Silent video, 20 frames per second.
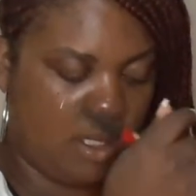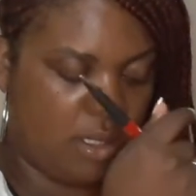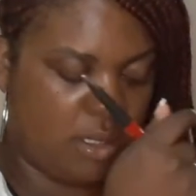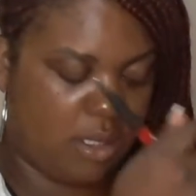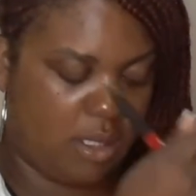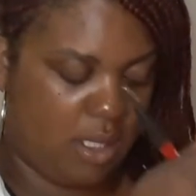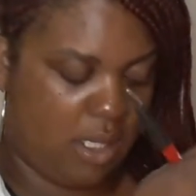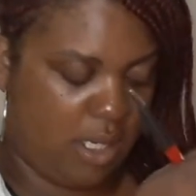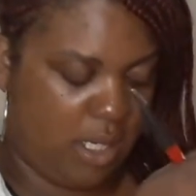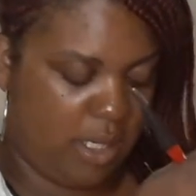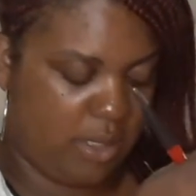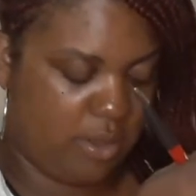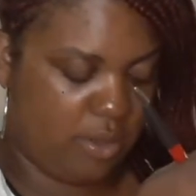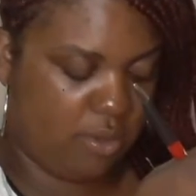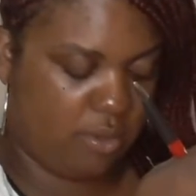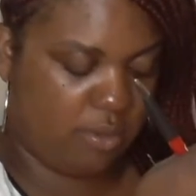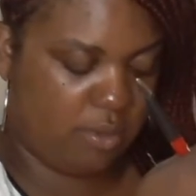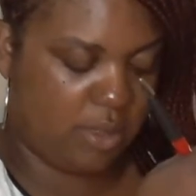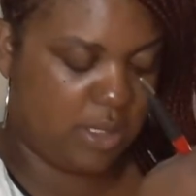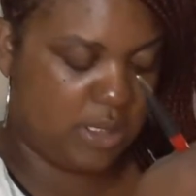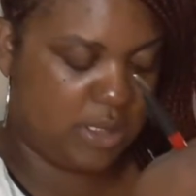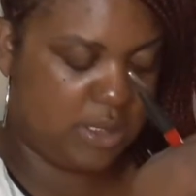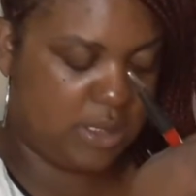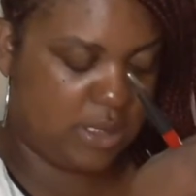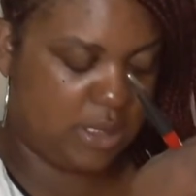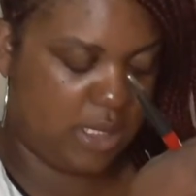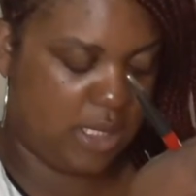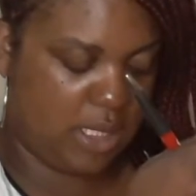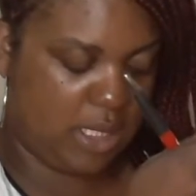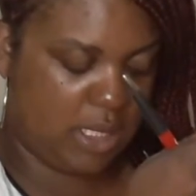The other Chris
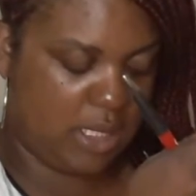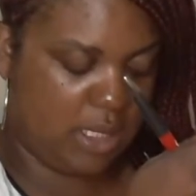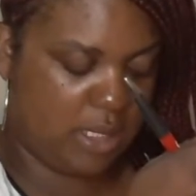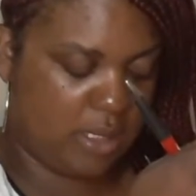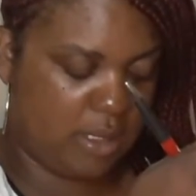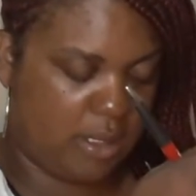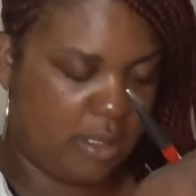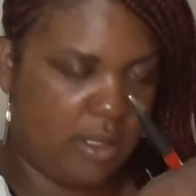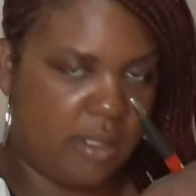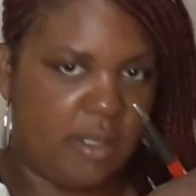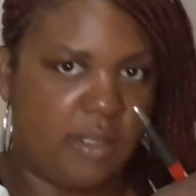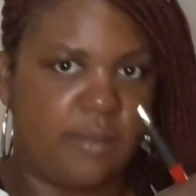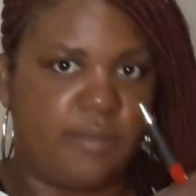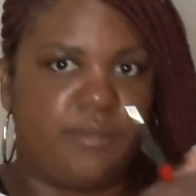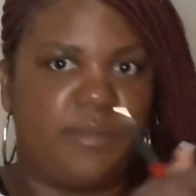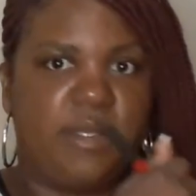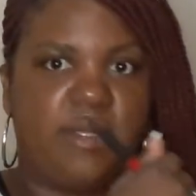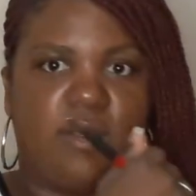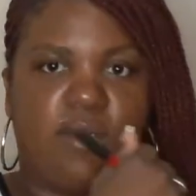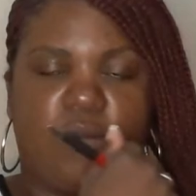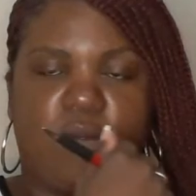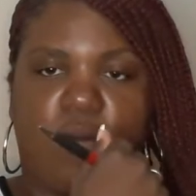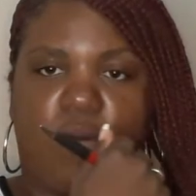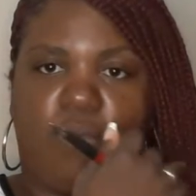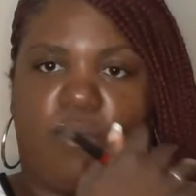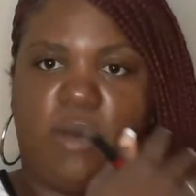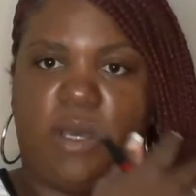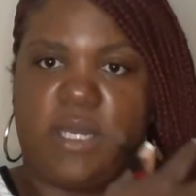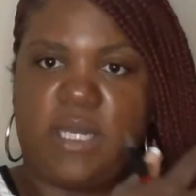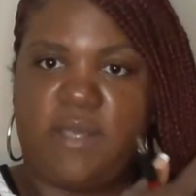said,
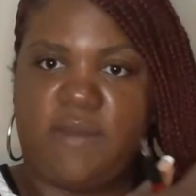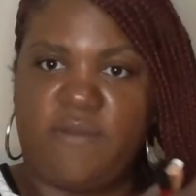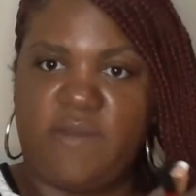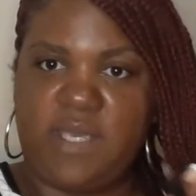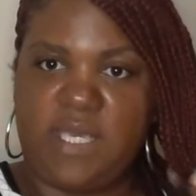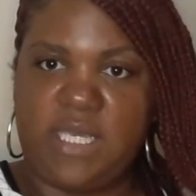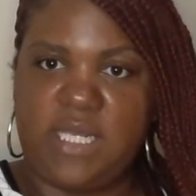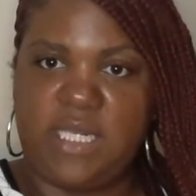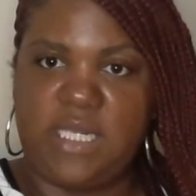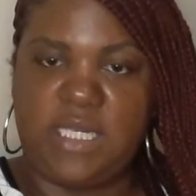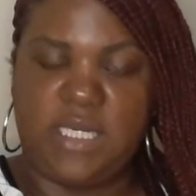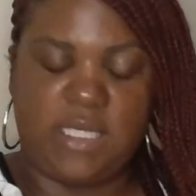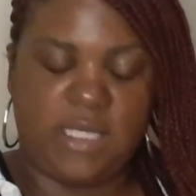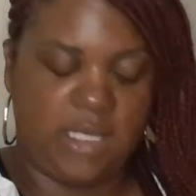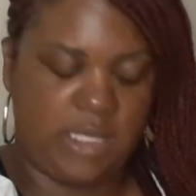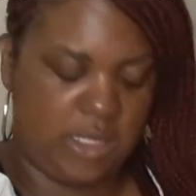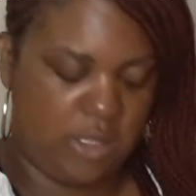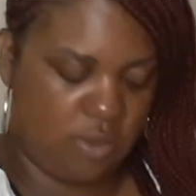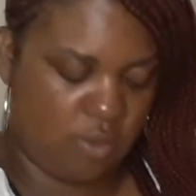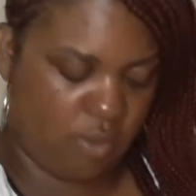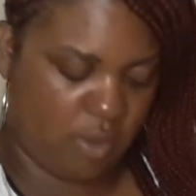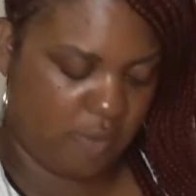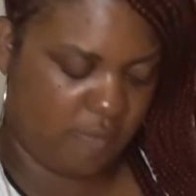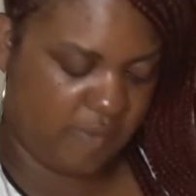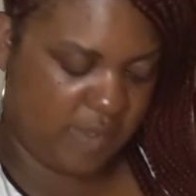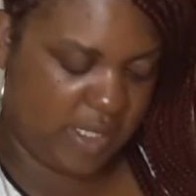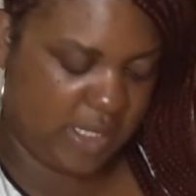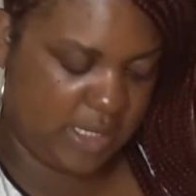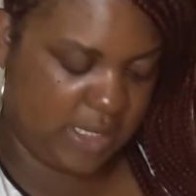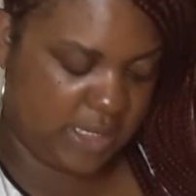what if if
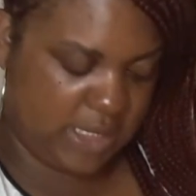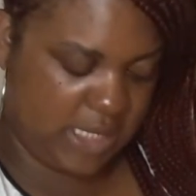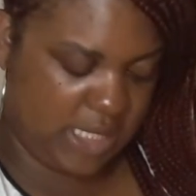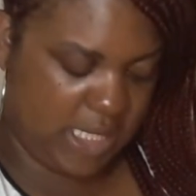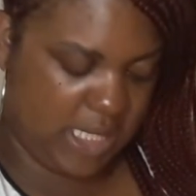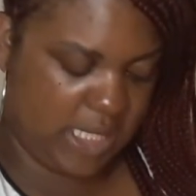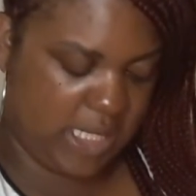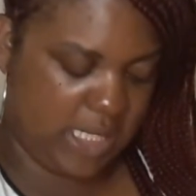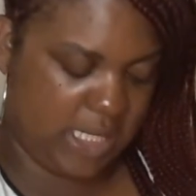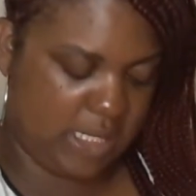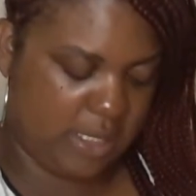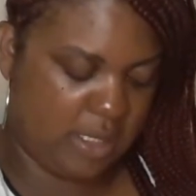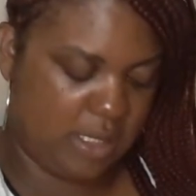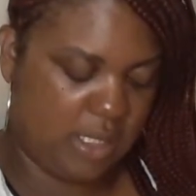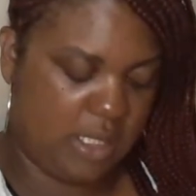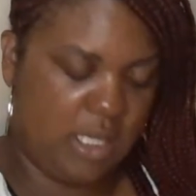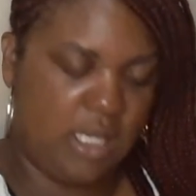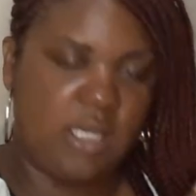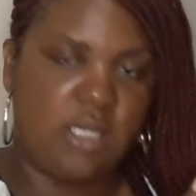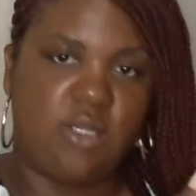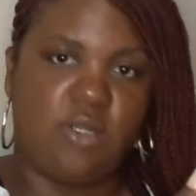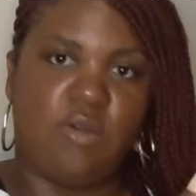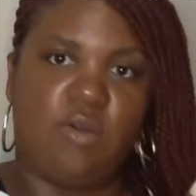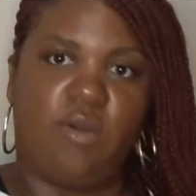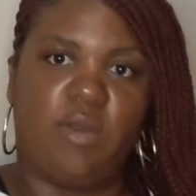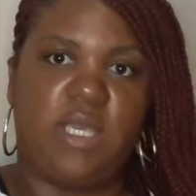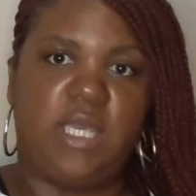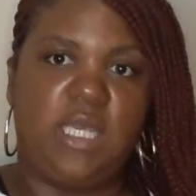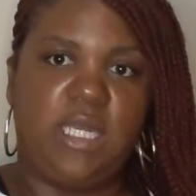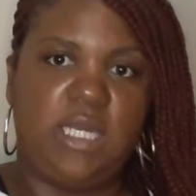he did it,
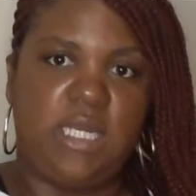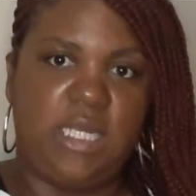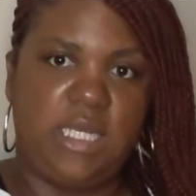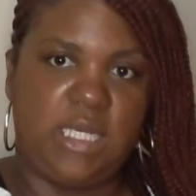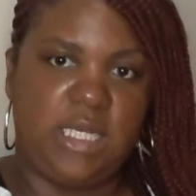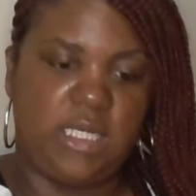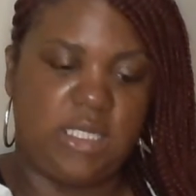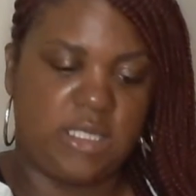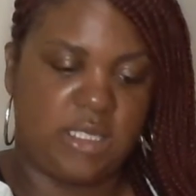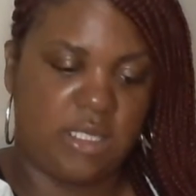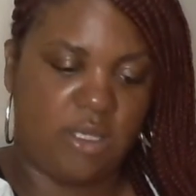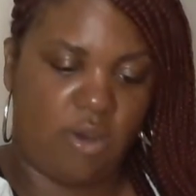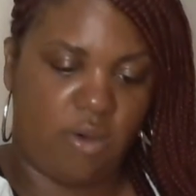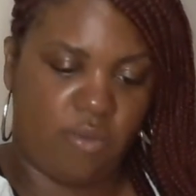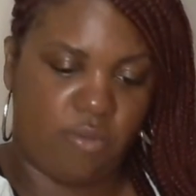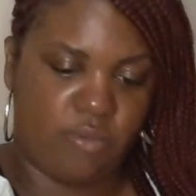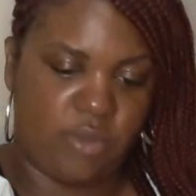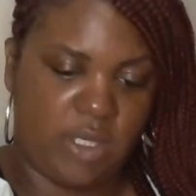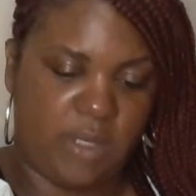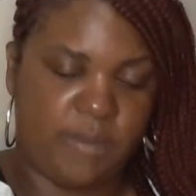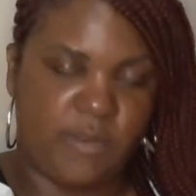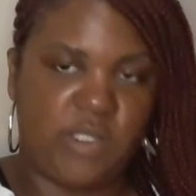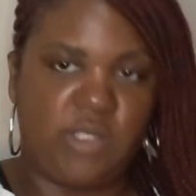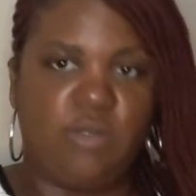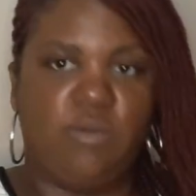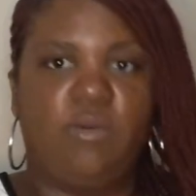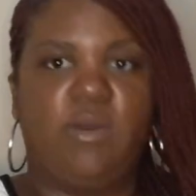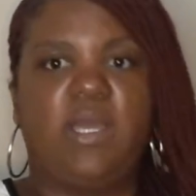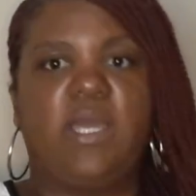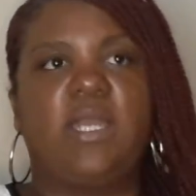he needs to own up
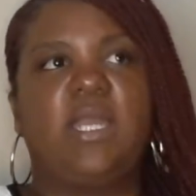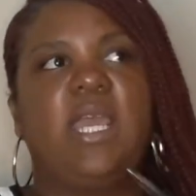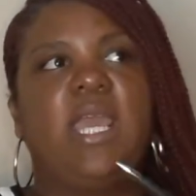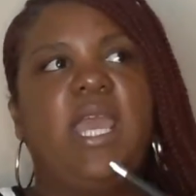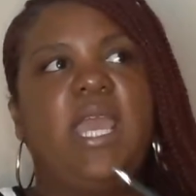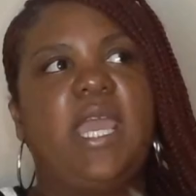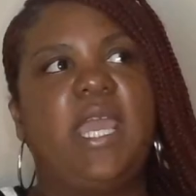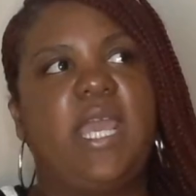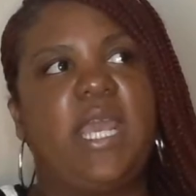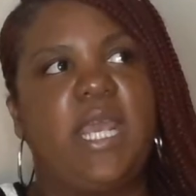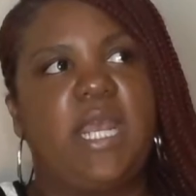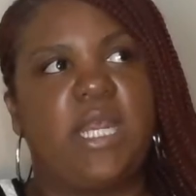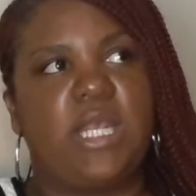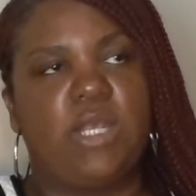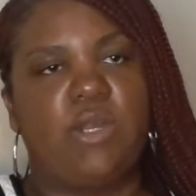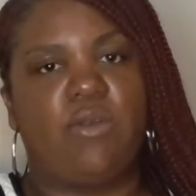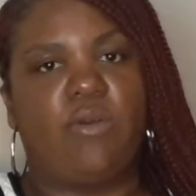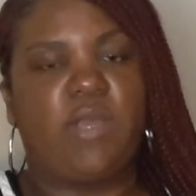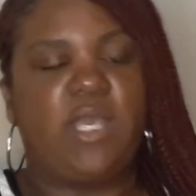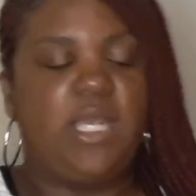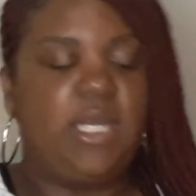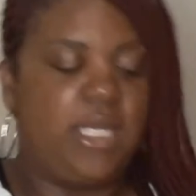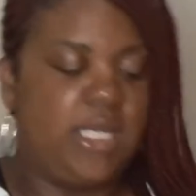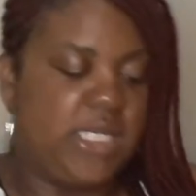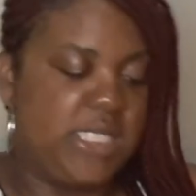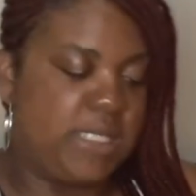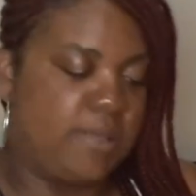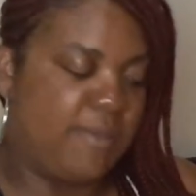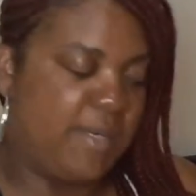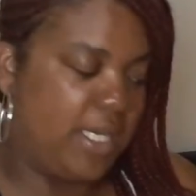to it, and he
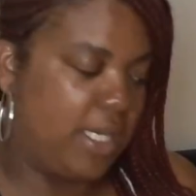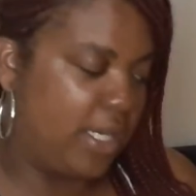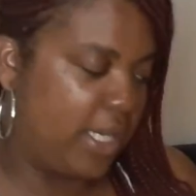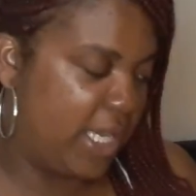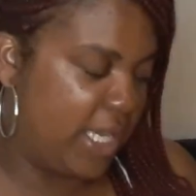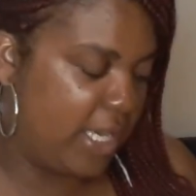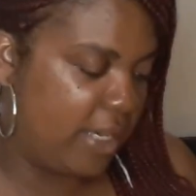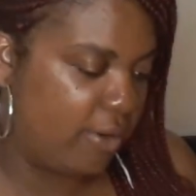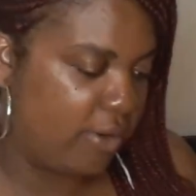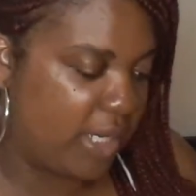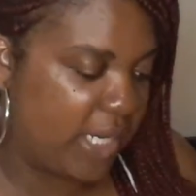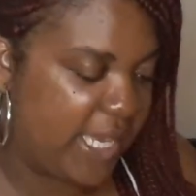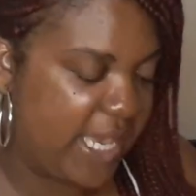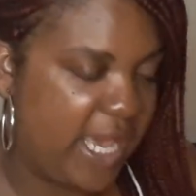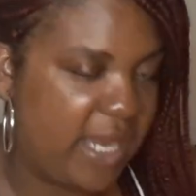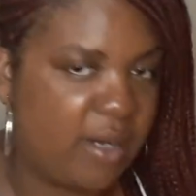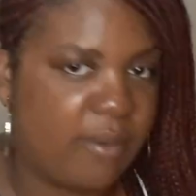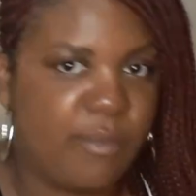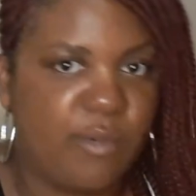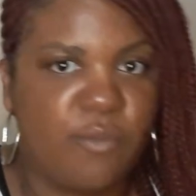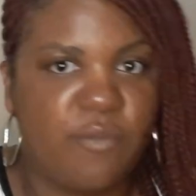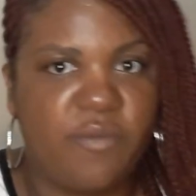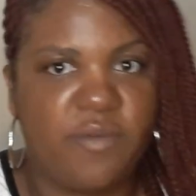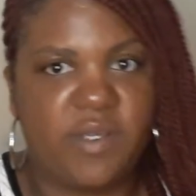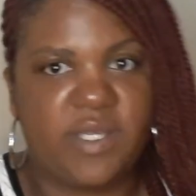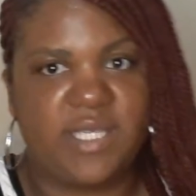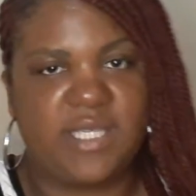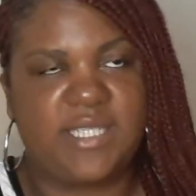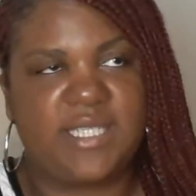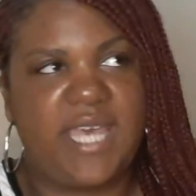needs to be held accountable
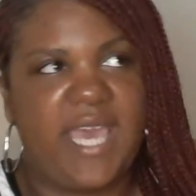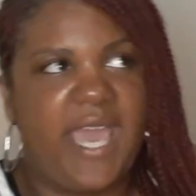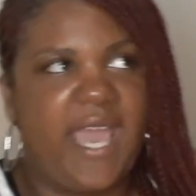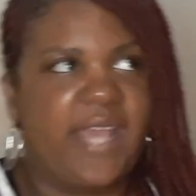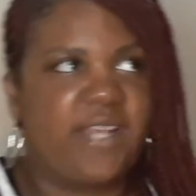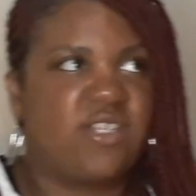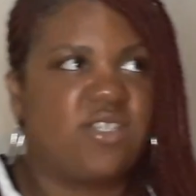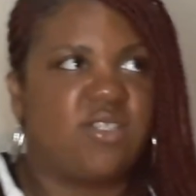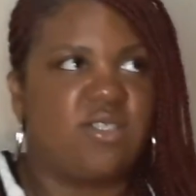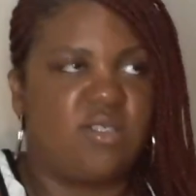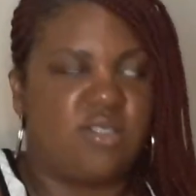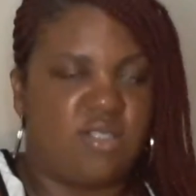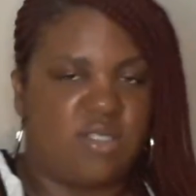for his actions.